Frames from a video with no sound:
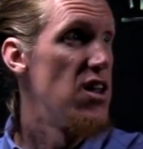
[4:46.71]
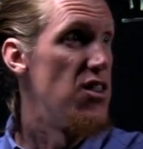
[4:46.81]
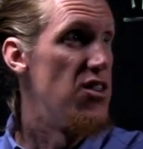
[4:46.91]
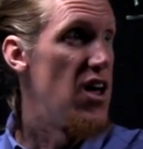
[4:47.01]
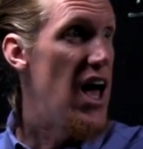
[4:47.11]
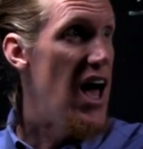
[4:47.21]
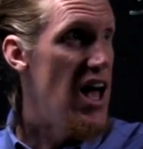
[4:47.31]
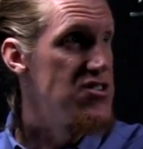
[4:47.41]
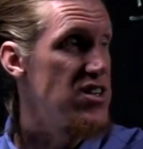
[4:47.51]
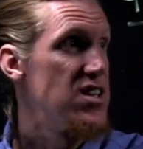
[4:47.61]
the
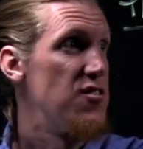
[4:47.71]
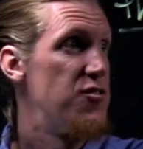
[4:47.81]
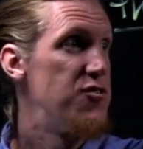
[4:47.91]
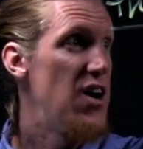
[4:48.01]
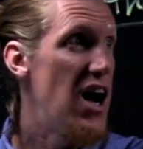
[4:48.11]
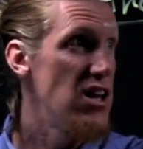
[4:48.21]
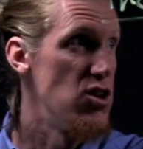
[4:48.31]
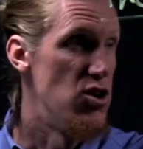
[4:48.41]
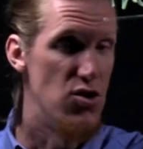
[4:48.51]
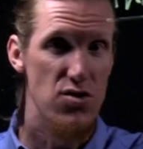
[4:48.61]
adjective
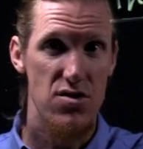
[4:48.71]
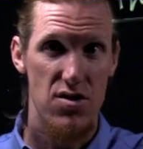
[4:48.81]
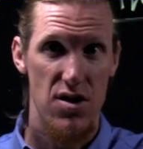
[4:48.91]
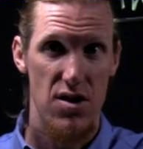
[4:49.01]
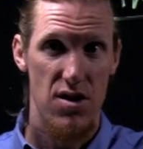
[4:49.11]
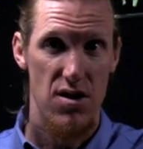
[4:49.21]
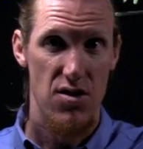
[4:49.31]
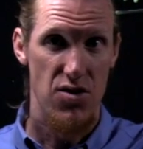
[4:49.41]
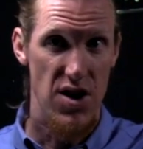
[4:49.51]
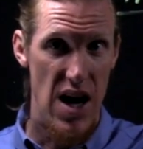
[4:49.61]
follows
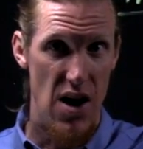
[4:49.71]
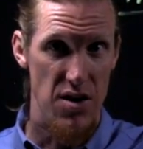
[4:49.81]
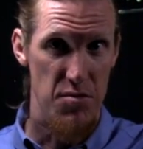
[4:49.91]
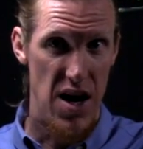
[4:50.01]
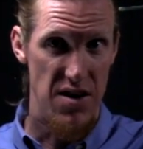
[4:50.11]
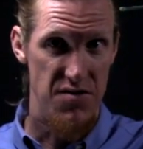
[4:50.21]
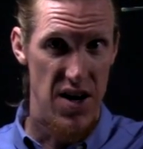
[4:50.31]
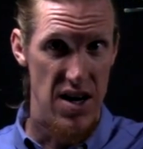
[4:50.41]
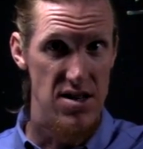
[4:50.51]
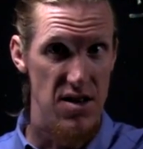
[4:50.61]
the noun it
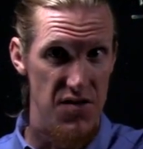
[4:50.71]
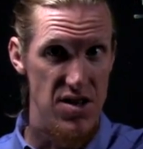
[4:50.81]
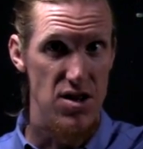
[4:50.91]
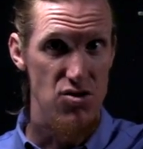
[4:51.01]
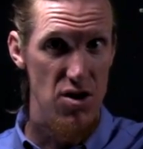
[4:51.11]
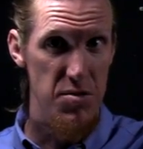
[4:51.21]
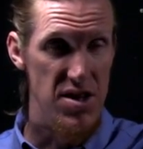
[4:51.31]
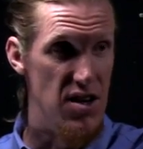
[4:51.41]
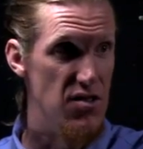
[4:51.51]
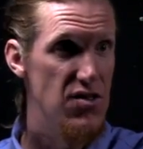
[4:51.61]
modifies if it's
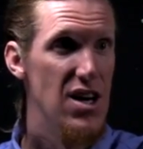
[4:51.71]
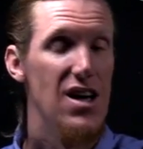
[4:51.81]
attributive,